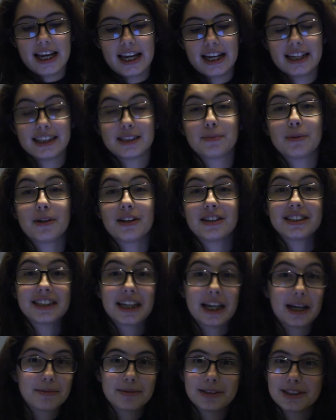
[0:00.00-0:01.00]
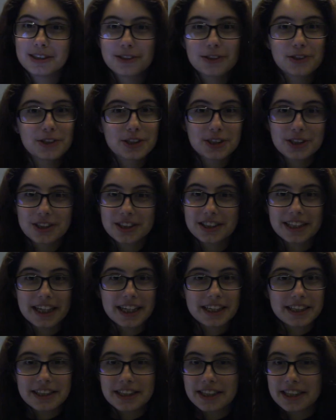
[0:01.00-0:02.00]
It's part tablet, so you can just
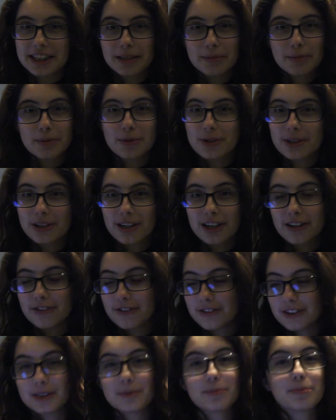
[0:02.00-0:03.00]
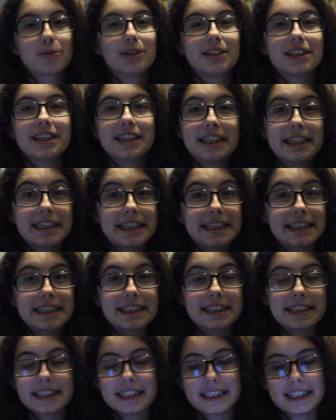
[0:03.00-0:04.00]
take the keyboard off. That's pretty
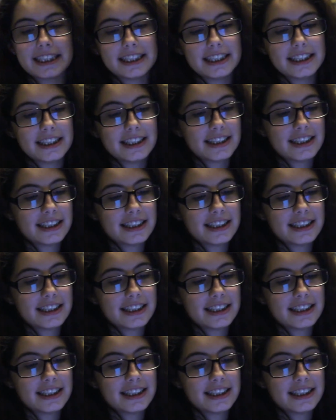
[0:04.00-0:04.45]
easy.